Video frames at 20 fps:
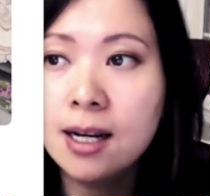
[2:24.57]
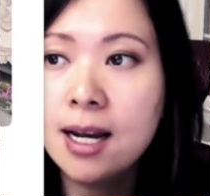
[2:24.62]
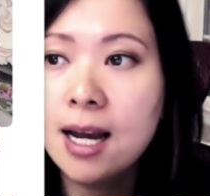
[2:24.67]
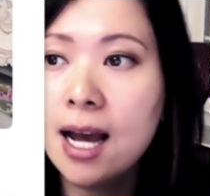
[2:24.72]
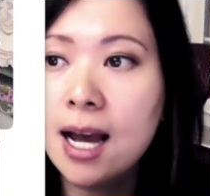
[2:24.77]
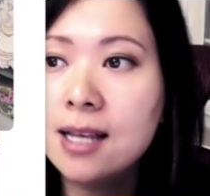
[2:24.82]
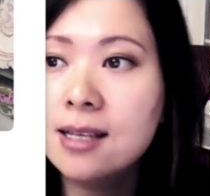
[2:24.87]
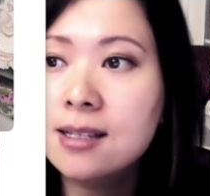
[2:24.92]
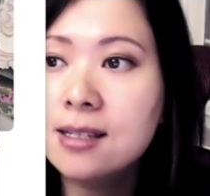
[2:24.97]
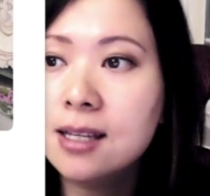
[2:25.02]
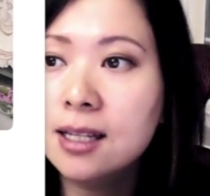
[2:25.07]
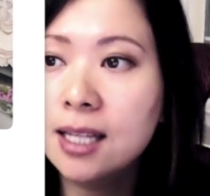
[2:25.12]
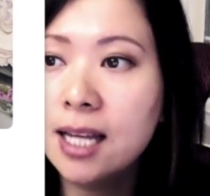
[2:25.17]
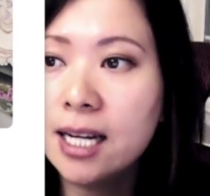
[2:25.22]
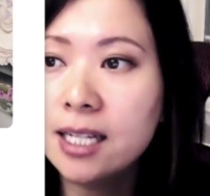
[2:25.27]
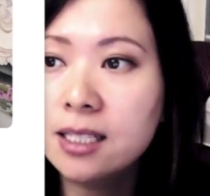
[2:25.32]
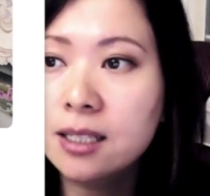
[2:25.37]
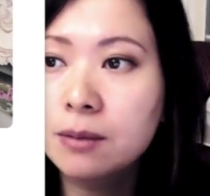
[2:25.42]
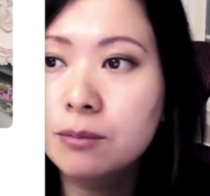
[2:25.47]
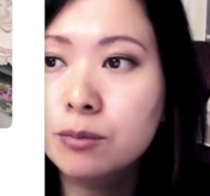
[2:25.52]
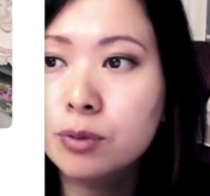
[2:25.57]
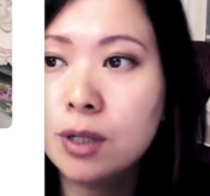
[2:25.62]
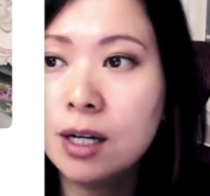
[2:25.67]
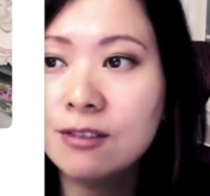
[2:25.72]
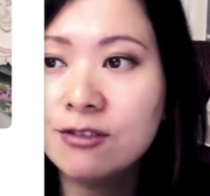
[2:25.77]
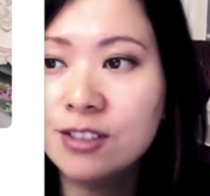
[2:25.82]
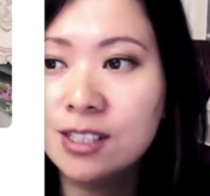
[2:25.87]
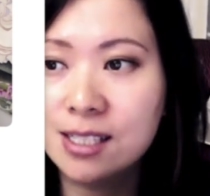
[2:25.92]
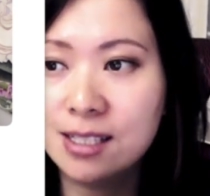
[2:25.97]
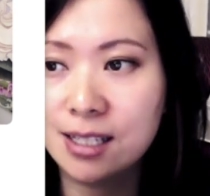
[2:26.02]
and select
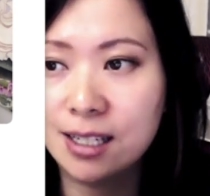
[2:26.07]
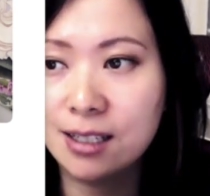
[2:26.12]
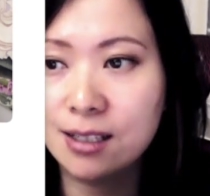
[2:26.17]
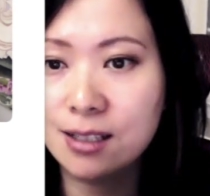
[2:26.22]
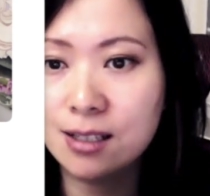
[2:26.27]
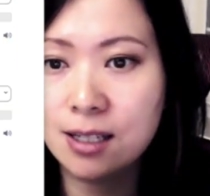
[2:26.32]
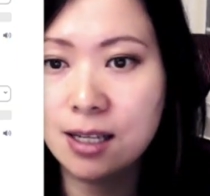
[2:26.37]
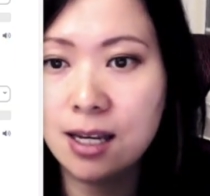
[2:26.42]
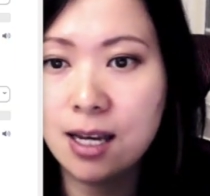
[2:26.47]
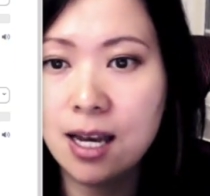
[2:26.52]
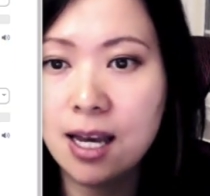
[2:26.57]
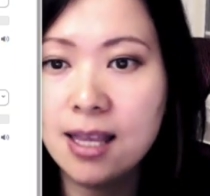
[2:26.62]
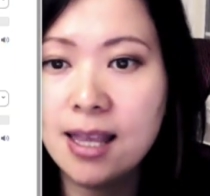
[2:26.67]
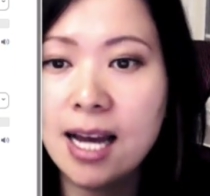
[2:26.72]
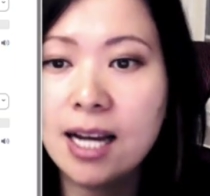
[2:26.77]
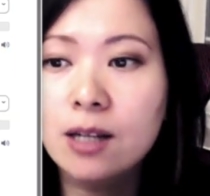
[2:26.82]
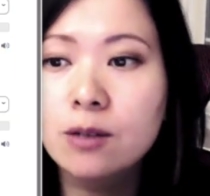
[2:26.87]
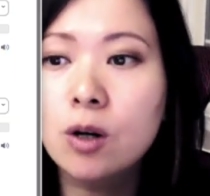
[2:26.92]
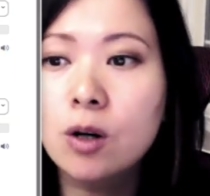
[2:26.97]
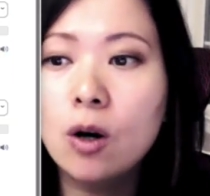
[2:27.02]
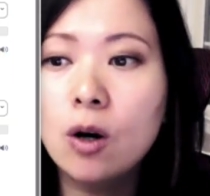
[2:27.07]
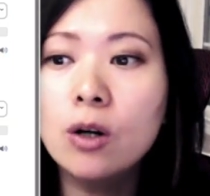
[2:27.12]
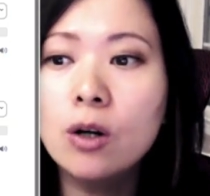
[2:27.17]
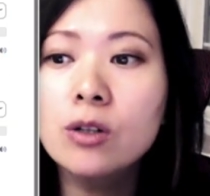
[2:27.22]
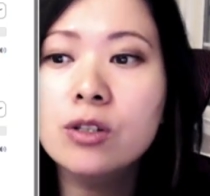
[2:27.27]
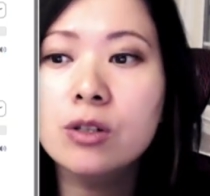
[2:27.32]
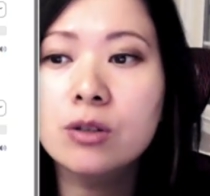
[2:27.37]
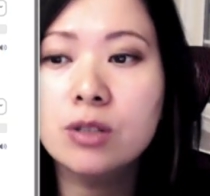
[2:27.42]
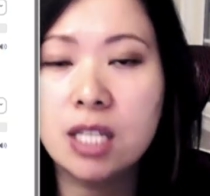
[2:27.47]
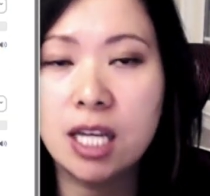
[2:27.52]
preferences. And that can
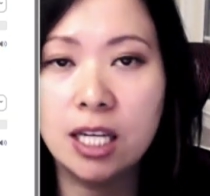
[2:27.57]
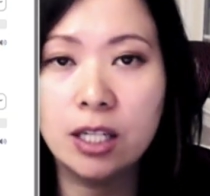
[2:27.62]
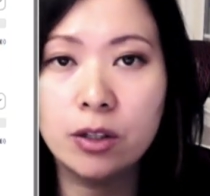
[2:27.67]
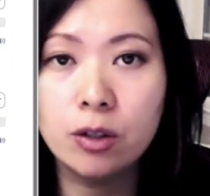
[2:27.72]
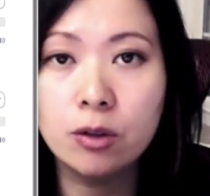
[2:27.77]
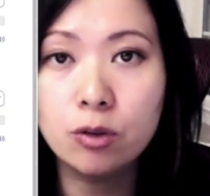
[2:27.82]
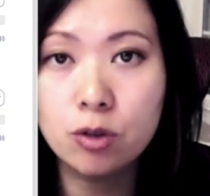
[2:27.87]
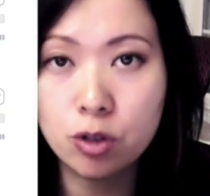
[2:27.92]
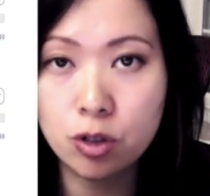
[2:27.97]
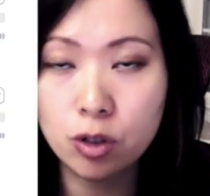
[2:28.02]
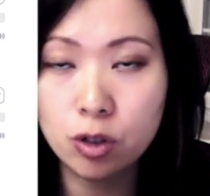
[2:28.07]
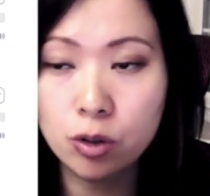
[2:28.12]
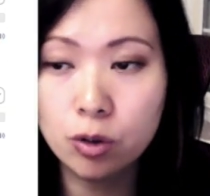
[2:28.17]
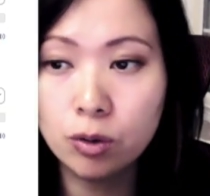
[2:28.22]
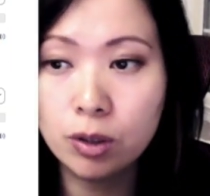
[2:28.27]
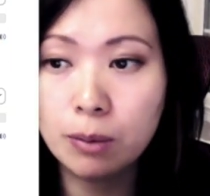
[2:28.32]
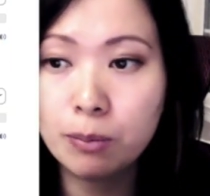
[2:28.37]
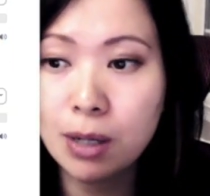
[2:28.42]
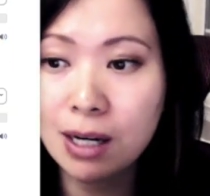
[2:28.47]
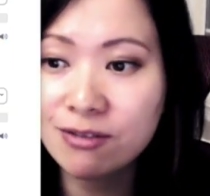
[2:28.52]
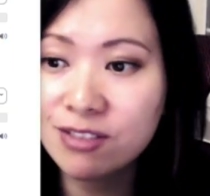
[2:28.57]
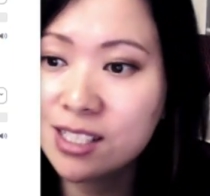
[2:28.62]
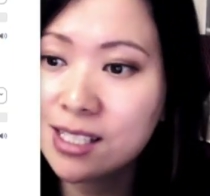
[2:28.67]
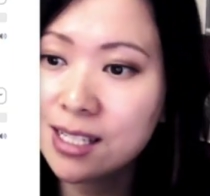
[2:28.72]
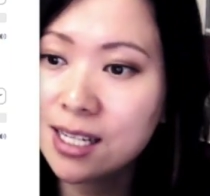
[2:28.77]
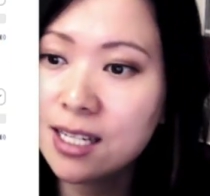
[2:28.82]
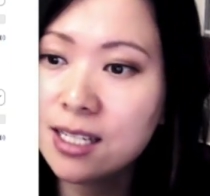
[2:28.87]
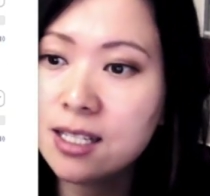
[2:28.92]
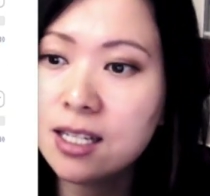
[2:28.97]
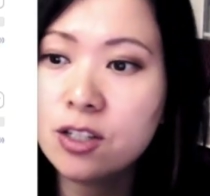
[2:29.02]
also take you to the
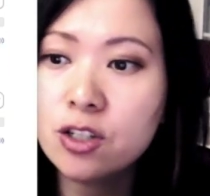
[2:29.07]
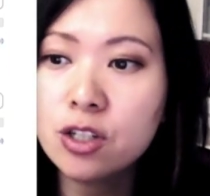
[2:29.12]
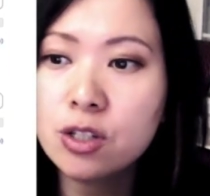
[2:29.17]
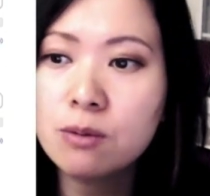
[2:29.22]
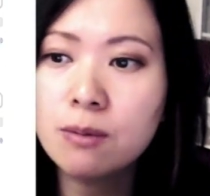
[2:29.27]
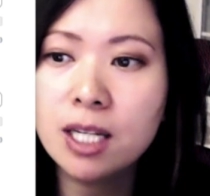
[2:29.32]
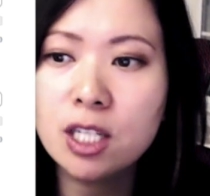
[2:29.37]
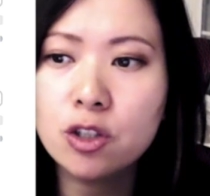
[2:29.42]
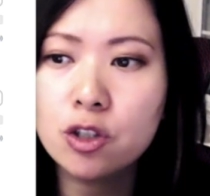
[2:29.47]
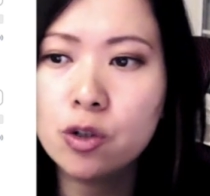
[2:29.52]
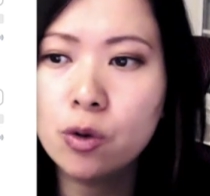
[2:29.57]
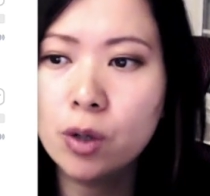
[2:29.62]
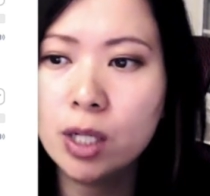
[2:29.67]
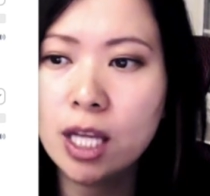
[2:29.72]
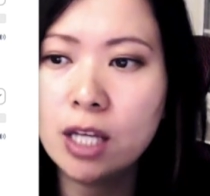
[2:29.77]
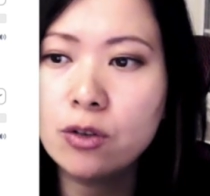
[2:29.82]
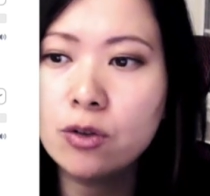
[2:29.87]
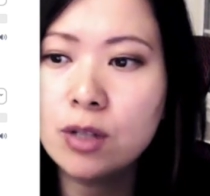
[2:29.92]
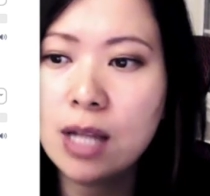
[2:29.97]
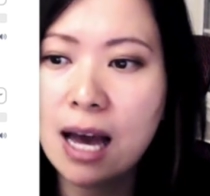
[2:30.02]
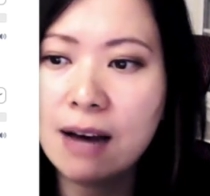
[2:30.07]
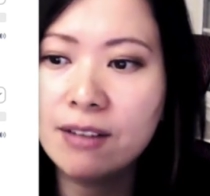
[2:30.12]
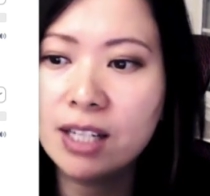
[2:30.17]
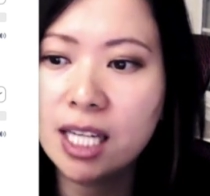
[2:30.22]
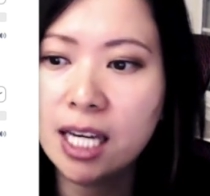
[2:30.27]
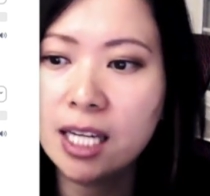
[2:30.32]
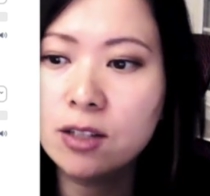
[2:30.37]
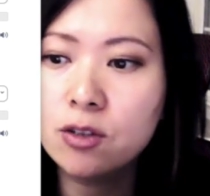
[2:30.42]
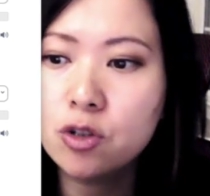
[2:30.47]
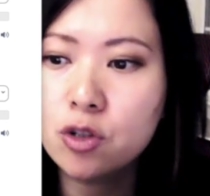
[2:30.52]
preferences, and just make sure that you
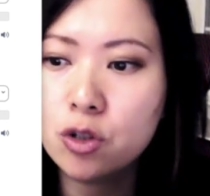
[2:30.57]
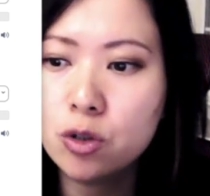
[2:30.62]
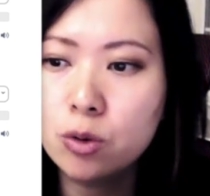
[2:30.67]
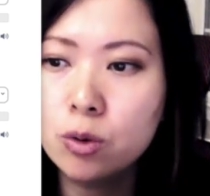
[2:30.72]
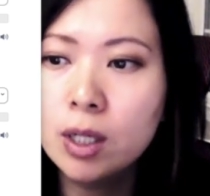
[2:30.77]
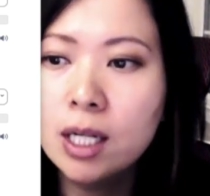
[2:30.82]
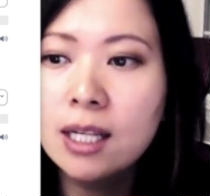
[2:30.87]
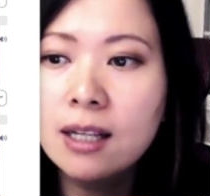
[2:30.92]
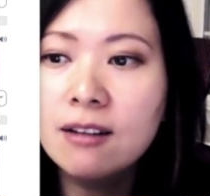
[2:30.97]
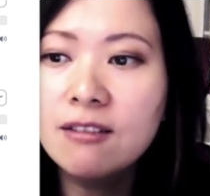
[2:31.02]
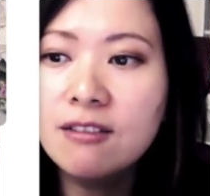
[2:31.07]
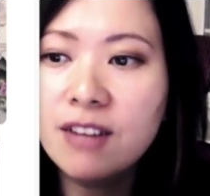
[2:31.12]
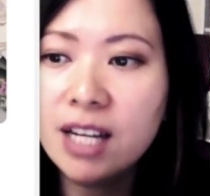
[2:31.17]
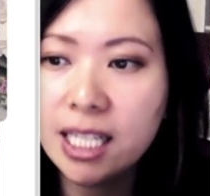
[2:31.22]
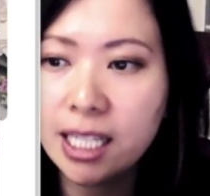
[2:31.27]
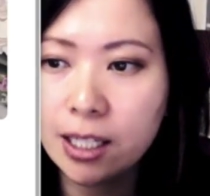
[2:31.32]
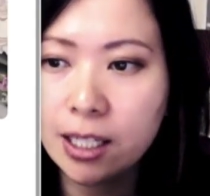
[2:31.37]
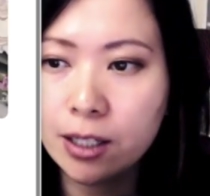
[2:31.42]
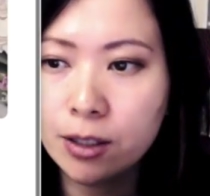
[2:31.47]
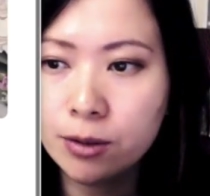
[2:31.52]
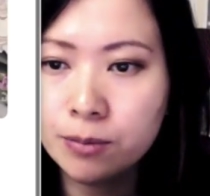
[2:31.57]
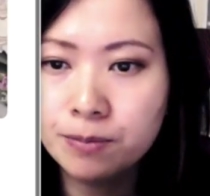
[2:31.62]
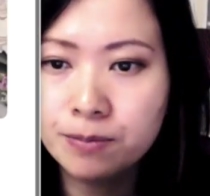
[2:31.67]
navigate to video.